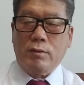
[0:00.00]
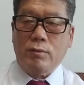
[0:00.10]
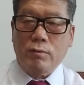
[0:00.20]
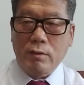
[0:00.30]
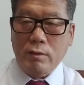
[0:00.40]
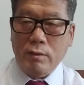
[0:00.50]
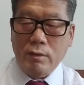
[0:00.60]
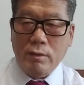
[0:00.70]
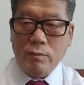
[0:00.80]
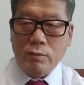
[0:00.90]
through
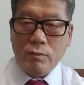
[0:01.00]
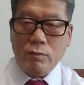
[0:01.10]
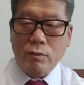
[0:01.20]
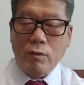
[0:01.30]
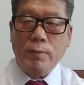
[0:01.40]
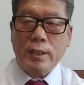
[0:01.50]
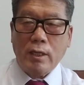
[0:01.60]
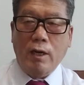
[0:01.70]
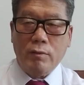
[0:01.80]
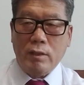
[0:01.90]
the over the
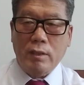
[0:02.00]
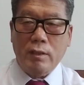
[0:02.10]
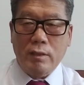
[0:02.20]
counter.